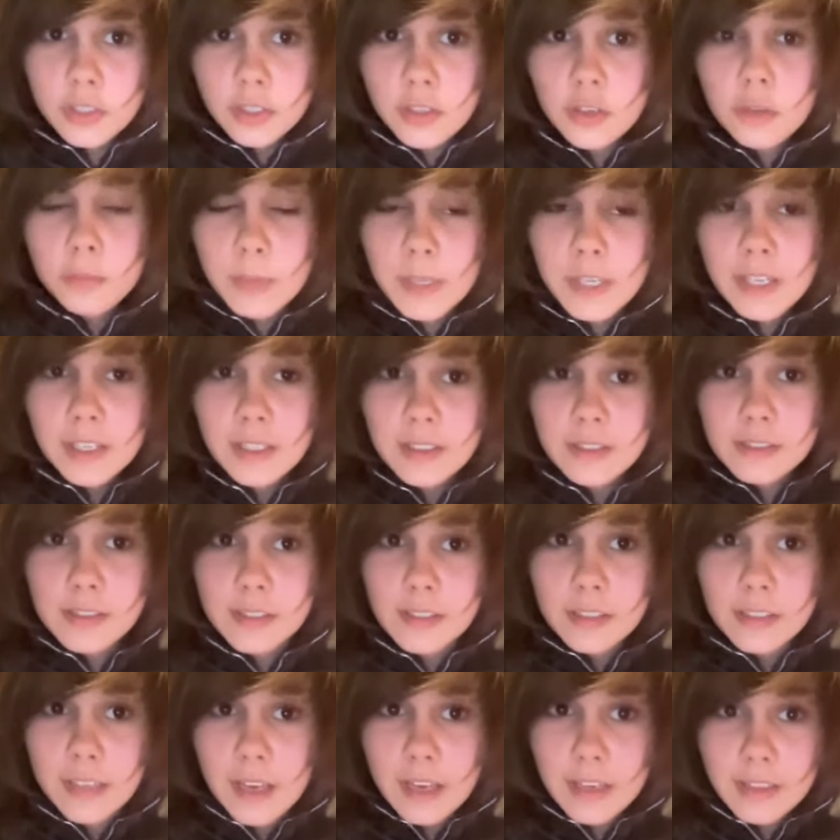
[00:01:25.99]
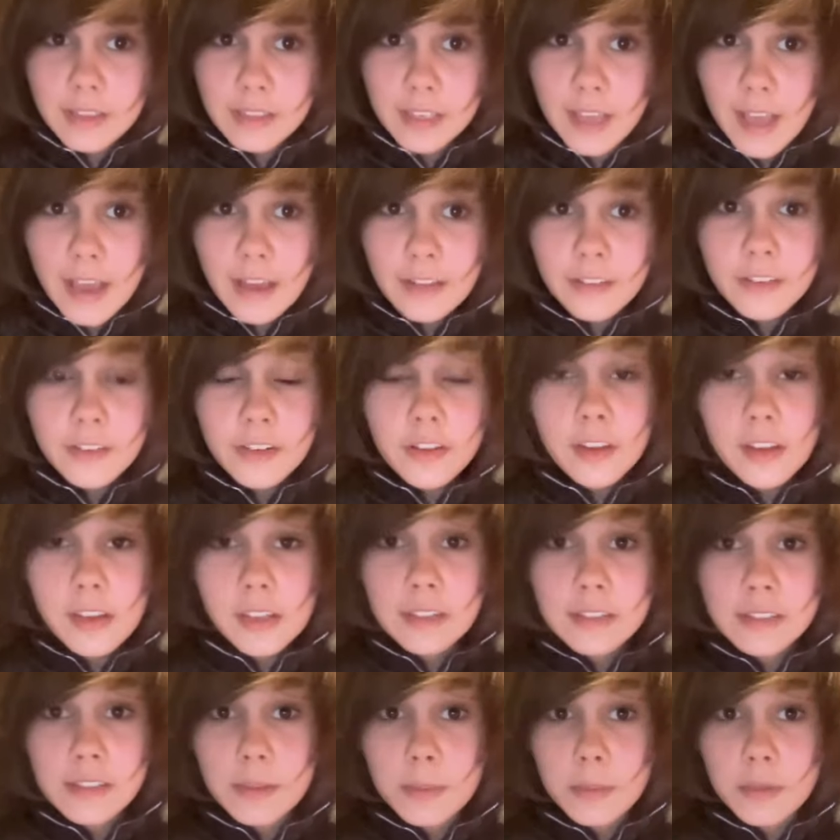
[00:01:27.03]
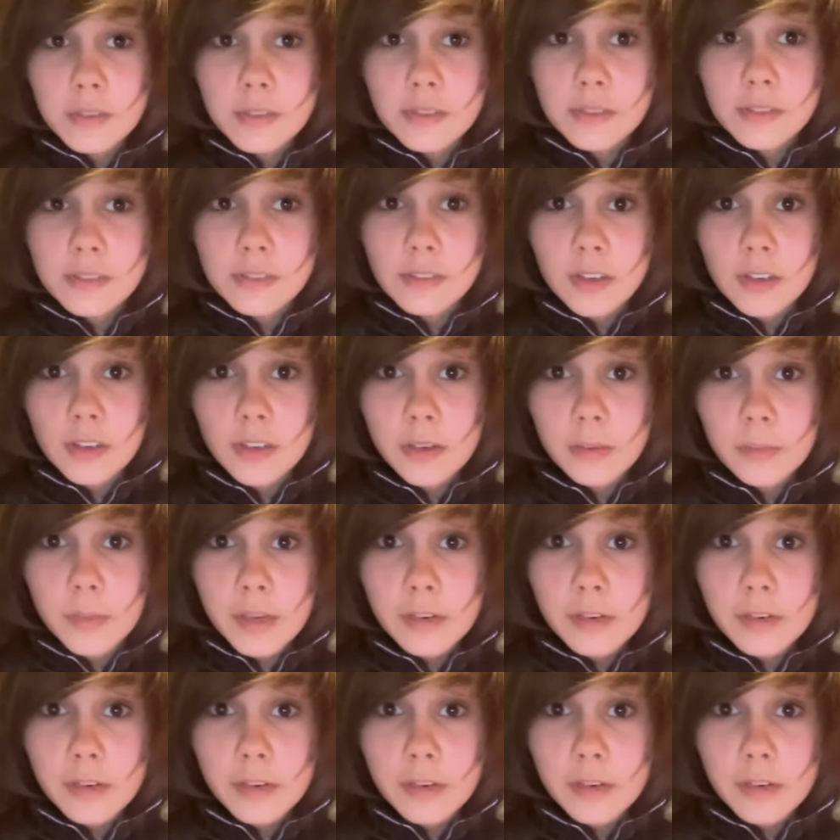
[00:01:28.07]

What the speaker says: could be considered antique. Hey, look, you can see this screen on my